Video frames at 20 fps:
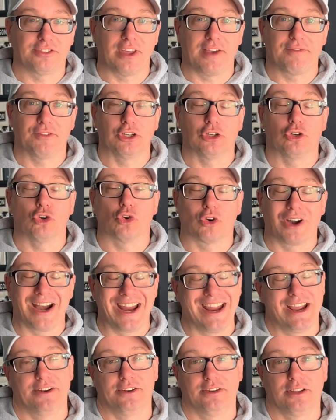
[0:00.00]
seven
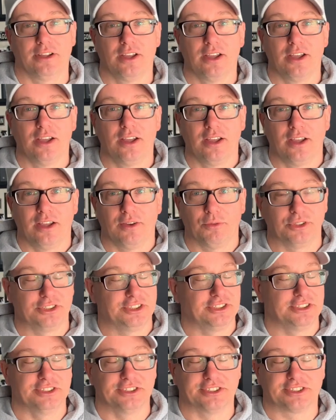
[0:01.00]
grand,
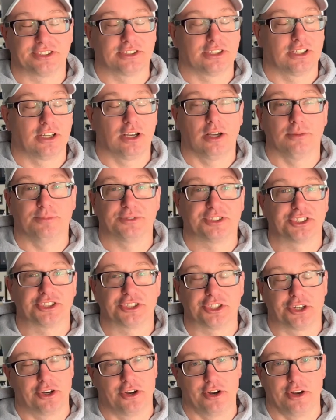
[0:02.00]
which is
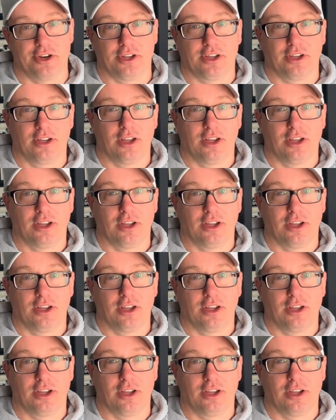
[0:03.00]
absurd.